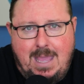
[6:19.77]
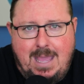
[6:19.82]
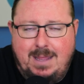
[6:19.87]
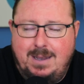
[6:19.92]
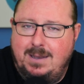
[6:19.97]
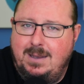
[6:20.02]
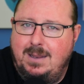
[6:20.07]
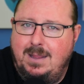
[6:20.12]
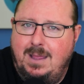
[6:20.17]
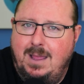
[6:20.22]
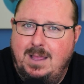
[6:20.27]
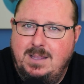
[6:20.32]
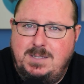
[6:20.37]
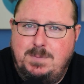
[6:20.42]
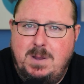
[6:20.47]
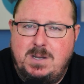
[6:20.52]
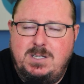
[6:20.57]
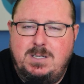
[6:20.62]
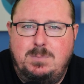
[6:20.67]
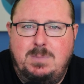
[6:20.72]
And
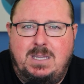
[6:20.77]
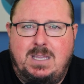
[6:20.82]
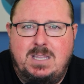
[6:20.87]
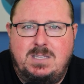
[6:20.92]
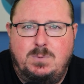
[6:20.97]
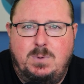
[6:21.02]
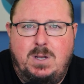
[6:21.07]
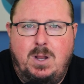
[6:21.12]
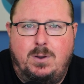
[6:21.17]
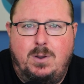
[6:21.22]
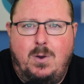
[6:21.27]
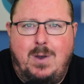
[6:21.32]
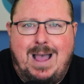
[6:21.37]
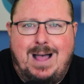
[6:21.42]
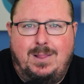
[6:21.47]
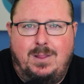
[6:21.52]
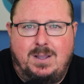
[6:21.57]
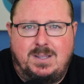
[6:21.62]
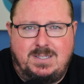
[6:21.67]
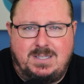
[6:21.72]
especially because we don't know
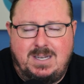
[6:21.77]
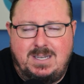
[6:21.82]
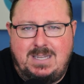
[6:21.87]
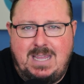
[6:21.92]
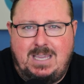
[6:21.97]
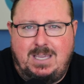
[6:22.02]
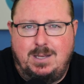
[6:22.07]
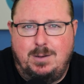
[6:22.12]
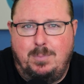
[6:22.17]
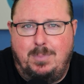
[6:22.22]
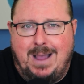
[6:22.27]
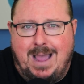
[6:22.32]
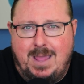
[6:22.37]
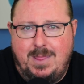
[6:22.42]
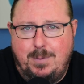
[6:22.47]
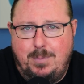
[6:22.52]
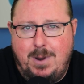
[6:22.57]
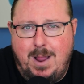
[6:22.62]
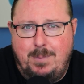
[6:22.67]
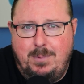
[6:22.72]
how long it's going to take you to buy
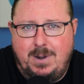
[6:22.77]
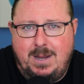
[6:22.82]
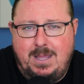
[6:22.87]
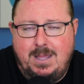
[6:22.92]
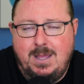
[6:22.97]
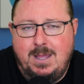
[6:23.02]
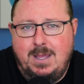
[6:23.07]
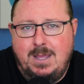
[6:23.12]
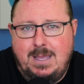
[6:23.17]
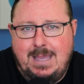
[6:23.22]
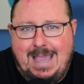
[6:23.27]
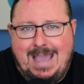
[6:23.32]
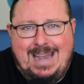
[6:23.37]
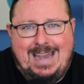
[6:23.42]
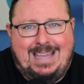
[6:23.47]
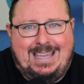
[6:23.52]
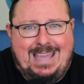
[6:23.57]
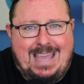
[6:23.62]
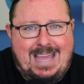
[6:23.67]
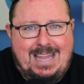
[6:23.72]
the property.
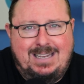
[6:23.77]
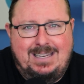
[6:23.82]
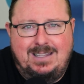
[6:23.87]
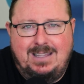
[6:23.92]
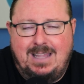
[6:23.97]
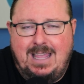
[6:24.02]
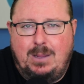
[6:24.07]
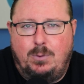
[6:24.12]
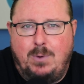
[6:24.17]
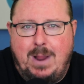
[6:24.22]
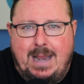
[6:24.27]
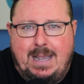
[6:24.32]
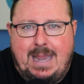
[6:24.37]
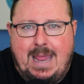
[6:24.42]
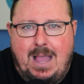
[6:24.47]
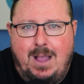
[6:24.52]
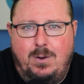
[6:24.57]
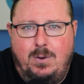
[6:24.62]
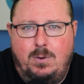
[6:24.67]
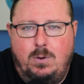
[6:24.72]
And again, like right
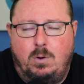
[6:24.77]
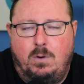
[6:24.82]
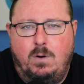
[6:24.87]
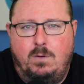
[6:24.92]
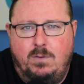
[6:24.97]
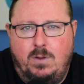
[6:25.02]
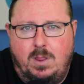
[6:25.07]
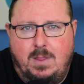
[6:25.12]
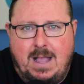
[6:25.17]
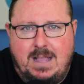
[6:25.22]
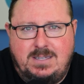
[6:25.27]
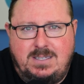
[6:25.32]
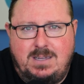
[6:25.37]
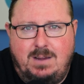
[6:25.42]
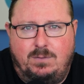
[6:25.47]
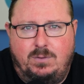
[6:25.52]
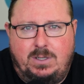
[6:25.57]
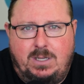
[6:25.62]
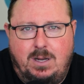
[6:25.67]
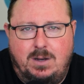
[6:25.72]
now or over the last
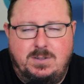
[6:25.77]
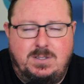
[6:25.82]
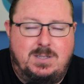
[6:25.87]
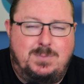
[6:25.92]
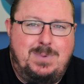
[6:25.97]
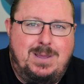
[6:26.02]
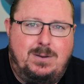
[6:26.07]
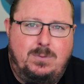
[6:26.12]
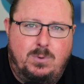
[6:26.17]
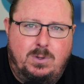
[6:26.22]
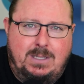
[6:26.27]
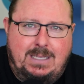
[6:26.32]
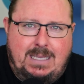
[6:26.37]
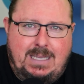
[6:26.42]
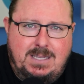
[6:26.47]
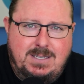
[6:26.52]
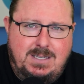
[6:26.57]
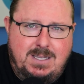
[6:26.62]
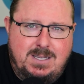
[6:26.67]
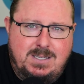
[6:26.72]
several years, it's been really
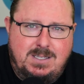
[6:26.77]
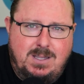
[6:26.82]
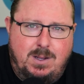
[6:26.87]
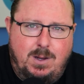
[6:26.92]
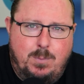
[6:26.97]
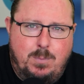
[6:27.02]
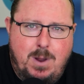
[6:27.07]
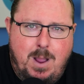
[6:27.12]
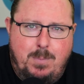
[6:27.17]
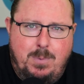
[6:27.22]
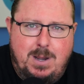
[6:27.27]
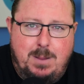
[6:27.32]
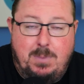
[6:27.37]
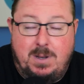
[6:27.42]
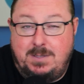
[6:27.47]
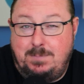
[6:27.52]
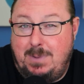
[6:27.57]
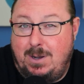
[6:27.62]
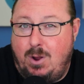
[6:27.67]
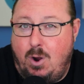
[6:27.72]
easy to sell your property,
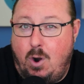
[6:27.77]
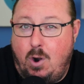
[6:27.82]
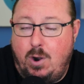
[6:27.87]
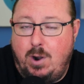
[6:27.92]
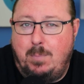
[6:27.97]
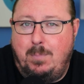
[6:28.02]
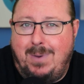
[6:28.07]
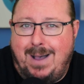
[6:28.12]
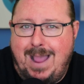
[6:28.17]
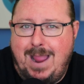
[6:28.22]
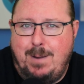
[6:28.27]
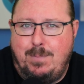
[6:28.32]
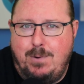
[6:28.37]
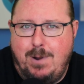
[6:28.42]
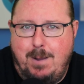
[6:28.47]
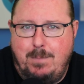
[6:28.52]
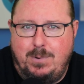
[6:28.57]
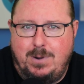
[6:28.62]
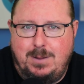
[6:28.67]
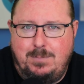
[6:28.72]
but it's been hard to buy a
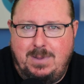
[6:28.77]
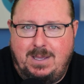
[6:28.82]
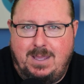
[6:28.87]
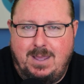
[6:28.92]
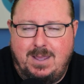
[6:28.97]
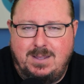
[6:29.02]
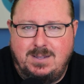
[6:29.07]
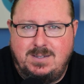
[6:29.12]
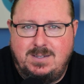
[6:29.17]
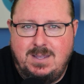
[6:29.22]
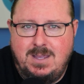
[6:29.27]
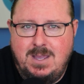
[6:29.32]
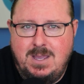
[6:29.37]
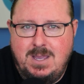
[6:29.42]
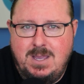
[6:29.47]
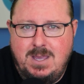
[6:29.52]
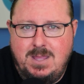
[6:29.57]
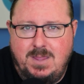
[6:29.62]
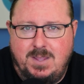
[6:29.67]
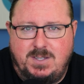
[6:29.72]
property because
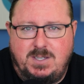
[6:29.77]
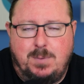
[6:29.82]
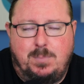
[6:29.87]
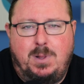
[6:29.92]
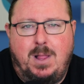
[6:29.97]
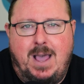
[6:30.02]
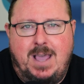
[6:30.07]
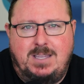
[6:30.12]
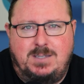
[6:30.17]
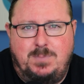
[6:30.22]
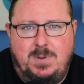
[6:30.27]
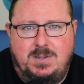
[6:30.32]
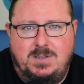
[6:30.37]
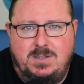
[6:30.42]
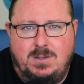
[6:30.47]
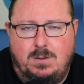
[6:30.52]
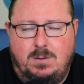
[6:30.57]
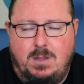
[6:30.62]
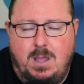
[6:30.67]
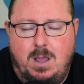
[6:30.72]
the supply has been
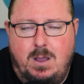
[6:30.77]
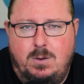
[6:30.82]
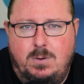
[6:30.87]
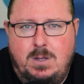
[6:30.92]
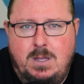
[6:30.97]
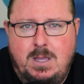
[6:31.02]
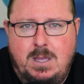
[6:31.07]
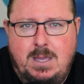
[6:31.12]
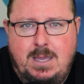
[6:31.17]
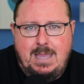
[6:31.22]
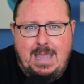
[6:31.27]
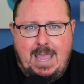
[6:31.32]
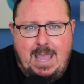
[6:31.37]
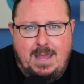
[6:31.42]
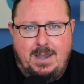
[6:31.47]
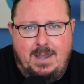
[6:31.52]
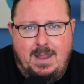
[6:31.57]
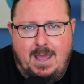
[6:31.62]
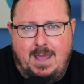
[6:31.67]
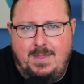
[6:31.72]
so low.
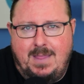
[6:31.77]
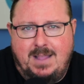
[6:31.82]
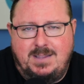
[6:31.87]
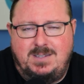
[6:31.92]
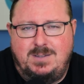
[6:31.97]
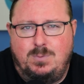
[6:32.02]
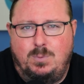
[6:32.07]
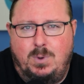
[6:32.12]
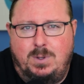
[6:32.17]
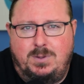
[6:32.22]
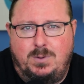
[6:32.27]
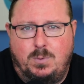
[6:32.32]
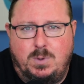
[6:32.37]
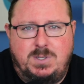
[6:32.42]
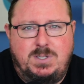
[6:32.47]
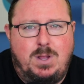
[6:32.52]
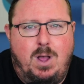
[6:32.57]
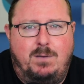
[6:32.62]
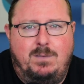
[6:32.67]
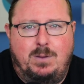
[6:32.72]
And uh, that's what they were
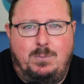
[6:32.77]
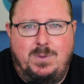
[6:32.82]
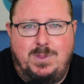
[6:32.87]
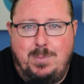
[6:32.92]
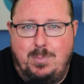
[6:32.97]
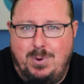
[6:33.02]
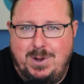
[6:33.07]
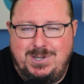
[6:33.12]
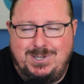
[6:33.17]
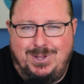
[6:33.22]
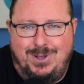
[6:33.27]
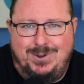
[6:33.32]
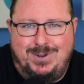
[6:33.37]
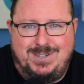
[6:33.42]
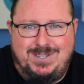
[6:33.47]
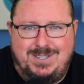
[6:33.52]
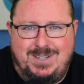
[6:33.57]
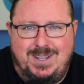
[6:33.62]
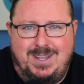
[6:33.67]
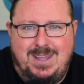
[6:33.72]
solving with the bridge loan
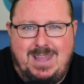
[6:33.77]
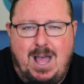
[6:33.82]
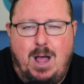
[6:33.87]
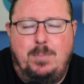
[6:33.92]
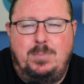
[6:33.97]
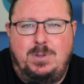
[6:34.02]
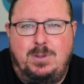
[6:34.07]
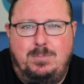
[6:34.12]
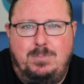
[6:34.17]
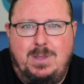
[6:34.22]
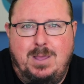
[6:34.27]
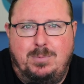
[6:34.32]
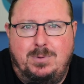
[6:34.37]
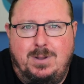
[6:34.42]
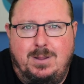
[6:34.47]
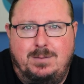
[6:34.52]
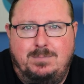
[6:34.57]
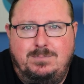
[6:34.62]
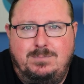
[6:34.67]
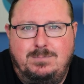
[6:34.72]
is to help you be able
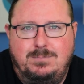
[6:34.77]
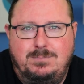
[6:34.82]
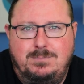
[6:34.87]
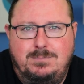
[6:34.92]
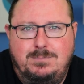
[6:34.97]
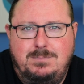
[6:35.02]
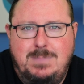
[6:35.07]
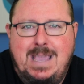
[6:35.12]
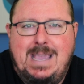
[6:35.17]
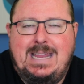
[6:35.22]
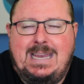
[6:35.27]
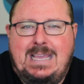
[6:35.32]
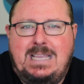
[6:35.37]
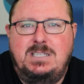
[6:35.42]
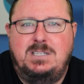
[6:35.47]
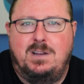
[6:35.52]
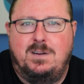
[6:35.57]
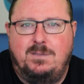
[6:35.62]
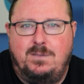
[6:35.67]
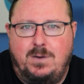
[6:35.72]
able to make it
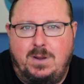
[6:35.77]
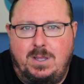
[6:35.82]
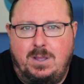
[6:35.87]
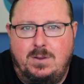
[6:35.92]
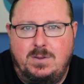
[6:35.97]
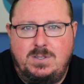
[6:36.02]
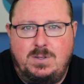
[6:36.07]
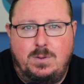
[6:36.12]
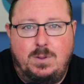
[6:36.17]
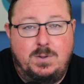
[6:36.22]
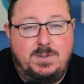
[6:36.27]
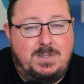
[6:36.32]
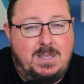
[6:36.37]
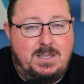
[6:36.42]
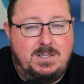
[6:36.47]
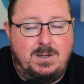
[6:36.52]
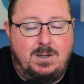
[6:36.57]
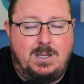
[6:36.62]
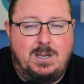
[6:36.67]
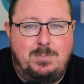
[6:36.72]
easier for you. So those
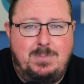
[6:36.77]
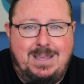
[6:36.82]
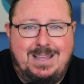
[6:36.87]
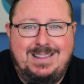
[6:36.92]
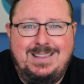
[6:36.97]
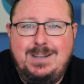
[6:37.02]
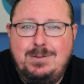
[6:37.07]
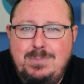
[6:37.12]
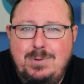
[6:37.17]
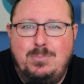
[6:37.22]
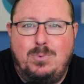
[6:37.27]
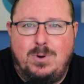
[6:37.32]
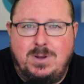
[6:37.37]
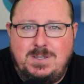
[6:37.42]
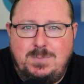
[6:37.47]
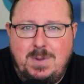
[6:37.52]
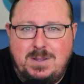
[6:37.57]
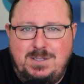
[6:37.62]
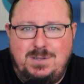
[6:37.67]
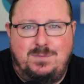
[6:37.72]
things are going to be a little bit more
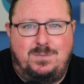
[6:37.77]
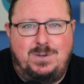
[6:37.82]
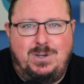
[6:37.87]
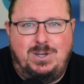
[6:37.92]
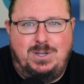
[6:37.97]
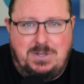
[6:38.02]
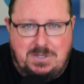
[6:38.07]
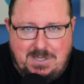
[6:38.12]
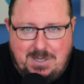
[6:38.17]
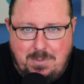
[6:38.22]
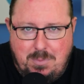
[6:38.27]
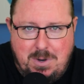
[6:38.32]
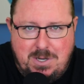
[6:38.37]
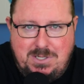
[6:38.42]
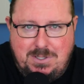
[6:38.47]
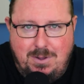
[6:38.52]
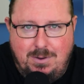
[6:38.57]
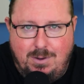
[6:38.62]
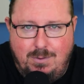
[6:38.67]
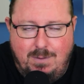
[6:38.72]
expensive when you're using a
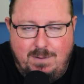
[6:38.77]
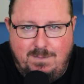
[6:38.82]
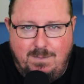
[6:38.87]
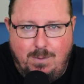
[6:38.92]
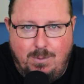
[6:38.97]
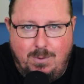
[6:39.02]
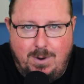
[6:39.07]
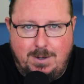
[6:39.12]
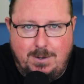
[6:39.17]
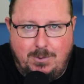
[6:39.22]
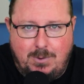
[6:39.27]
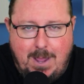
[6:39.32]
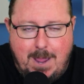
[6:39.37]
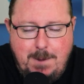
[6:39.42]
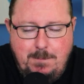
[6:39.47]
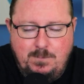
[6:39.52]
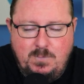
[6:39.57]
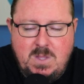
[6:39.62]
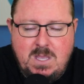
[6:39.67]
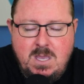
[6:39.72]
bridge loan going forward. Okay.